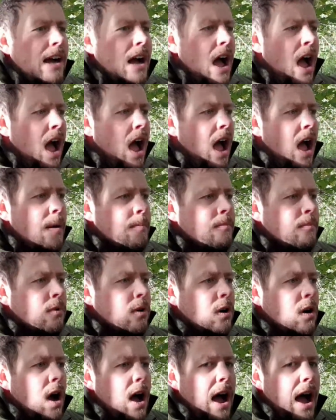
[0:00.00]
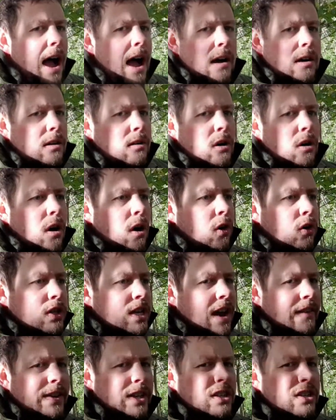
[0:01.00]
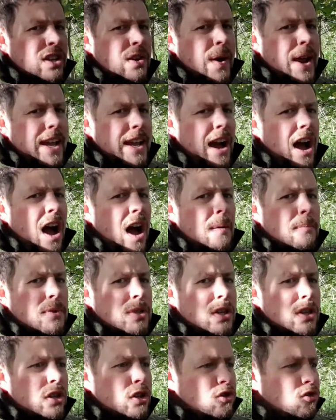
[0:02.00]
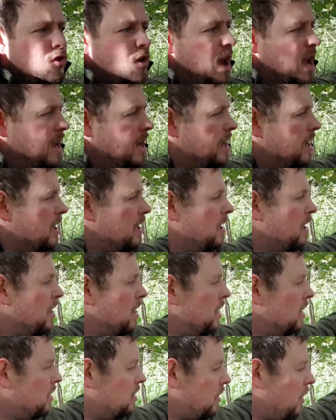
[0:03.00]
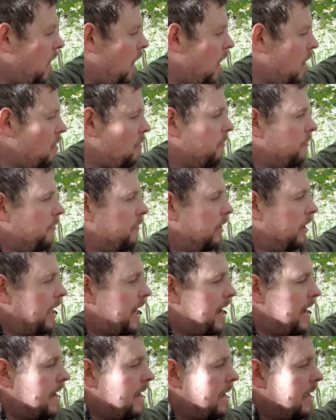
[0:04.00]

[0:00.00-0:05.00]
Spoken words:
us having to do any harm to the tree. So hopefully